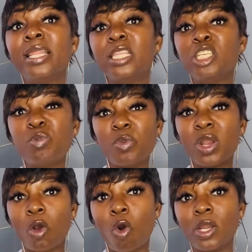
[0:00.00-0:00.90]
these people
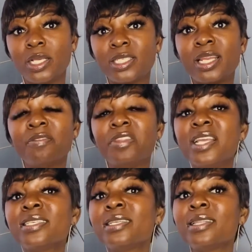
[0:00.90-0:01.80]
are colleagues, and if they
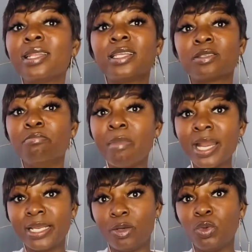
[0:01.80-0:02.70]
see that there's
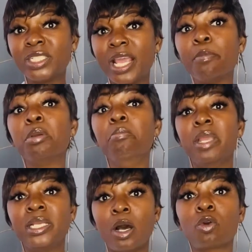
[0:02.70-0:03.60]
money which can be
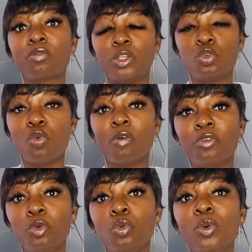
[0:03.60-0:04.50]
made out of the two of
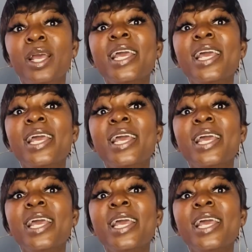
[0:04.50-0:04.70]
you,